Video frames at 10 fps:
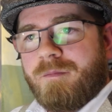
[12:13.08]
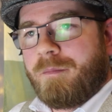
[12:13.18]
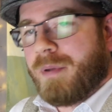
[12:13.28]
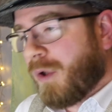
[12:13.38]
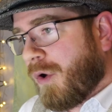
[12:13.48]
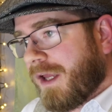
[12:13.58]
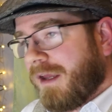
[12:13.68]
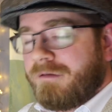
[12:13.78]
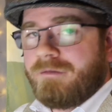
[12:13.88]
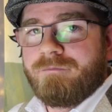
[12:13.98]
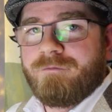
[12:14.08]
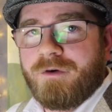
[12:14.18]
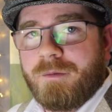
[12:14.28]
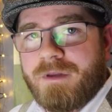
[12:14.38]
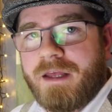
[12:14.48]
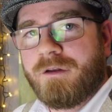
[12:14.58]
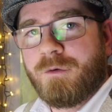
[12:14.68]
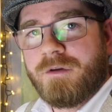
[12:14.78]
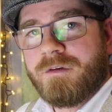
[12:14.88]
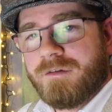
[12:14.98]
ploy for them to get
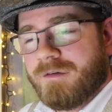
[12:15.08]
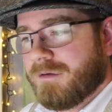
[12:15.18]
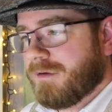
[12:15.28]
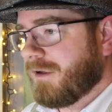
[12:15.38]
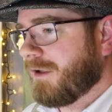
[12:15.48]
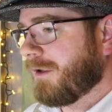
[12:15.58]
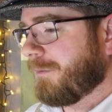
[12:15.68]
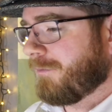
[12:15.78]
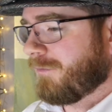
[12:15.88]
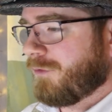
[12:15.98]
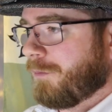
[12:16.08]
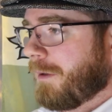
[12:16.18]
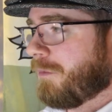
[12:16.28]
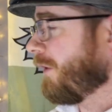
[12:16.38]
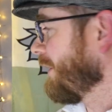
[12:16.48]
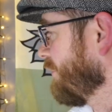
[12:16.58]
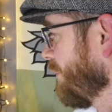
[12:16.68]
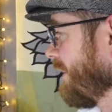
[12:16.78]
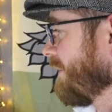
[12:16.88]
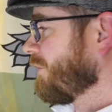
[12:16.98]
noticed, so people
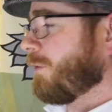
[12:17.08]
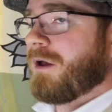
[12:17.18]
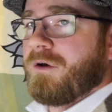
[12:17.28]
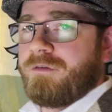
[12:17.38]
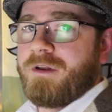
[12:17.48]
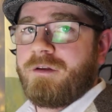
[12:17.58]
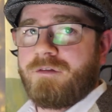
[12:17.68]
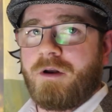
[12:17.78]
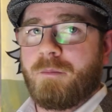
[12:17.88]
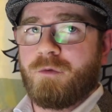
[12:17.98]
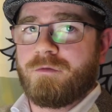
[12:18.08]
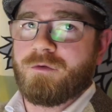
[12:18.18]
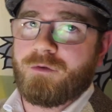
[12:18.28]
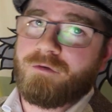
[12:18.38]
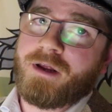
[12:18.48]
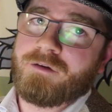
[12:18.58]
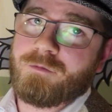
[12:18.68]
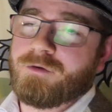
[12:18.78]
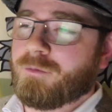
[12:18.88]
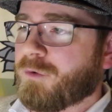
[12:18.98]
enjoy their 12 and then start moving through the
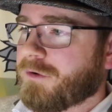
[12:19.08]
ranks, which are more